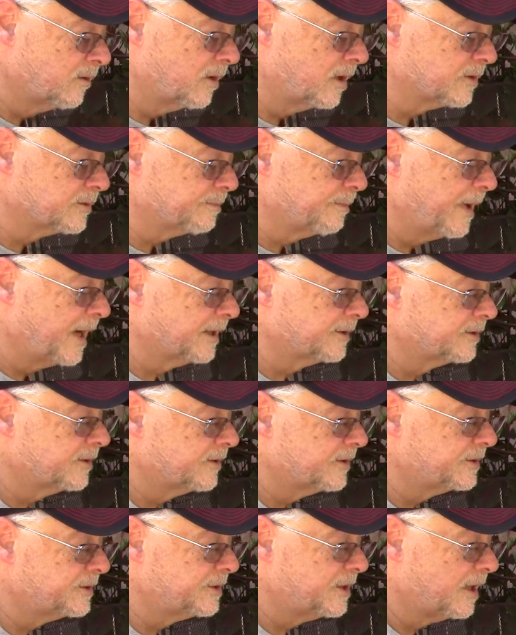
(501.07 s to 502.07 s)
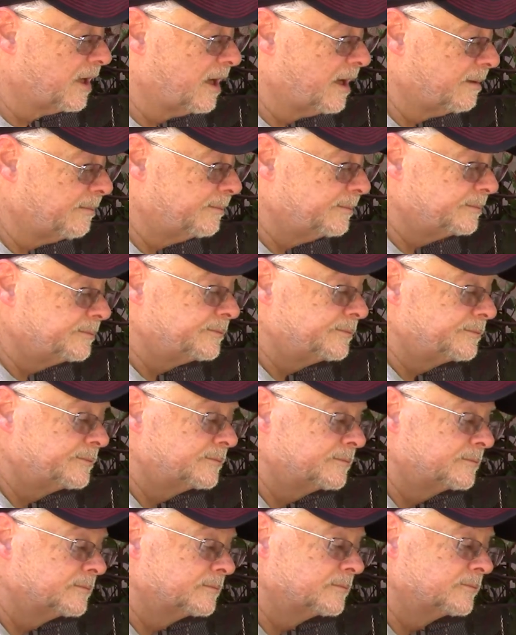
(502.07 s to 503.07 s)
Cross back to the top
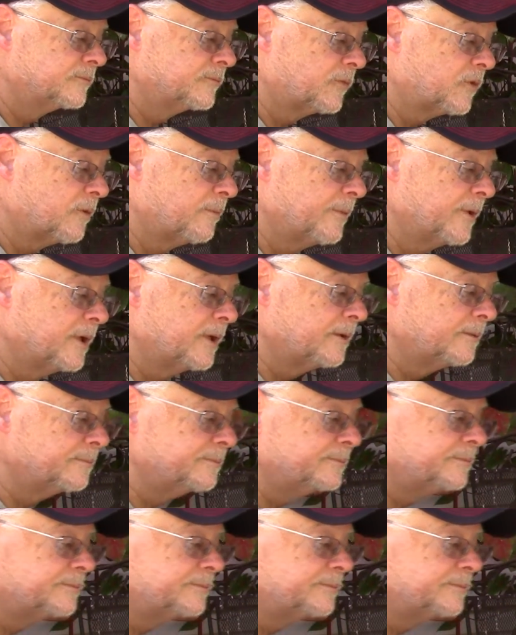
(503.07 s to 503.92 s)
for a minute.